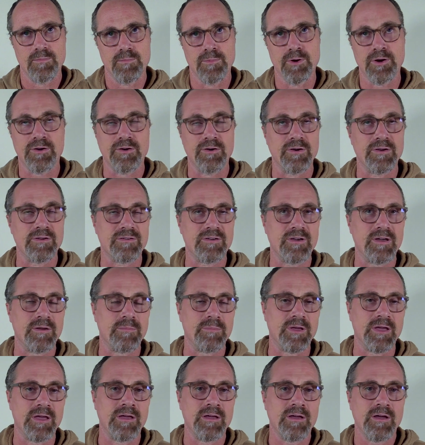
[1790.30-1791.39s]
Mercury is going to
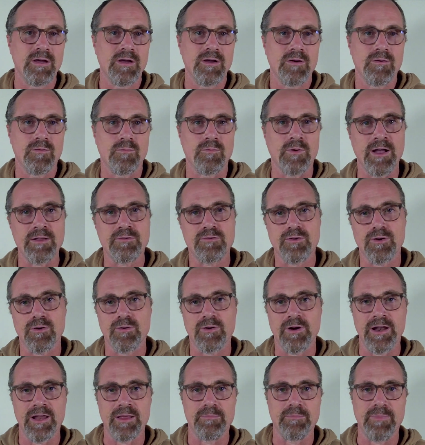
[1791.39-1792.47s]
be
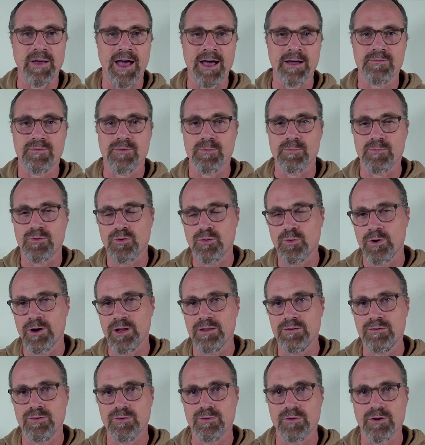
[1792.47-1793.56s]
retrograding back from
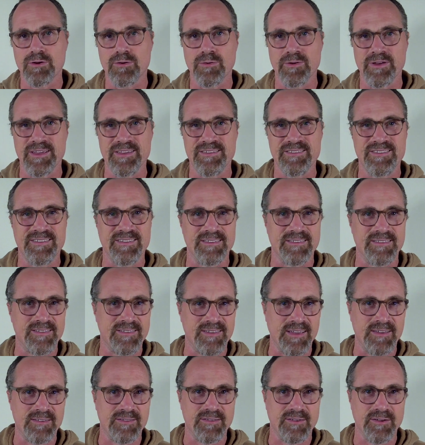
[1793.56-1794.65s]
22 degrees to
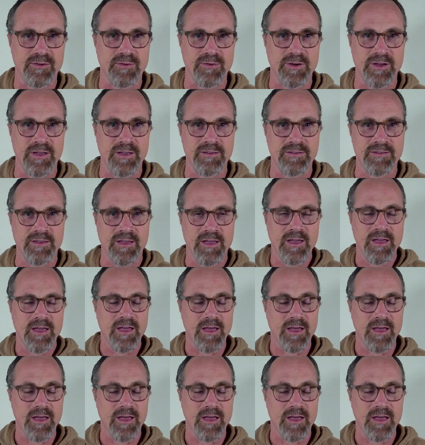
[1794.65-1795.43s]
6 degrees.